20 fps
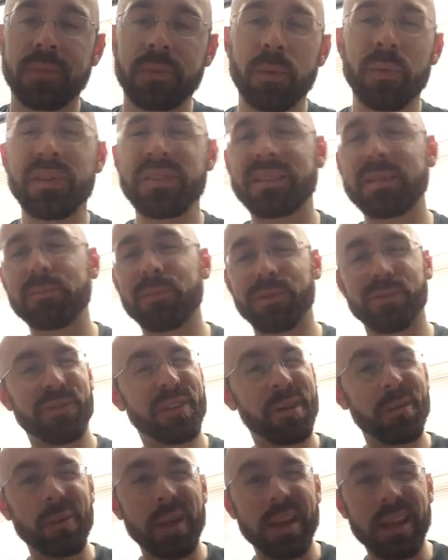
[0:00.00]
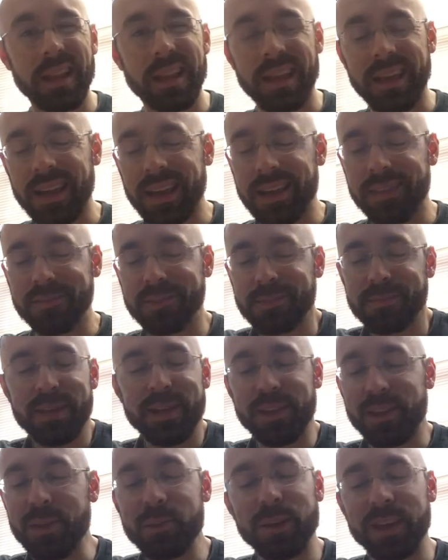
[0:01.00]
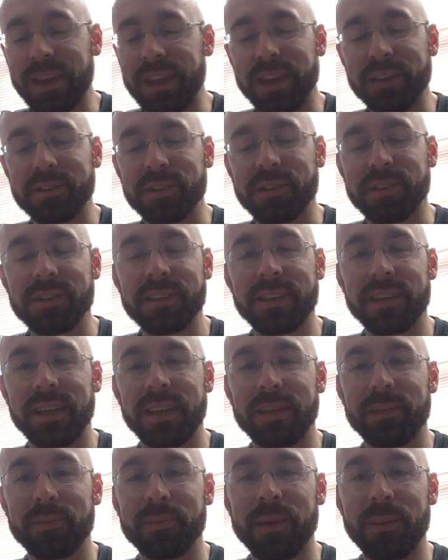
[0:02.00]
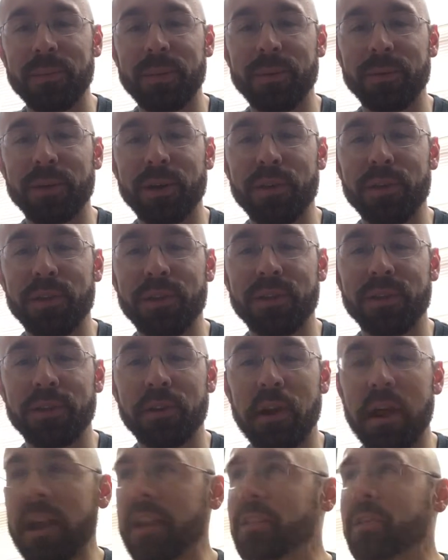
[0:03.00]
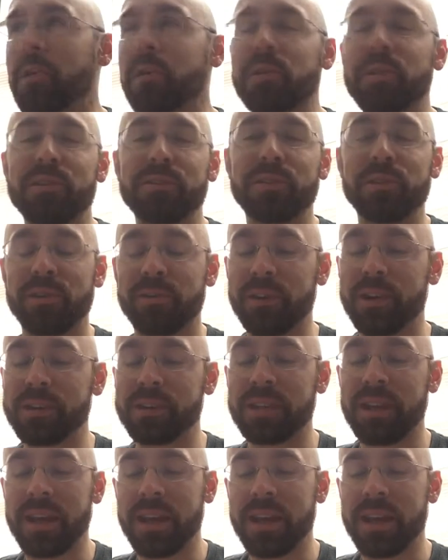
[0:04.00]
What a simple, fun way to like kind of just make human connections and like let people know that they're not alone in this universe.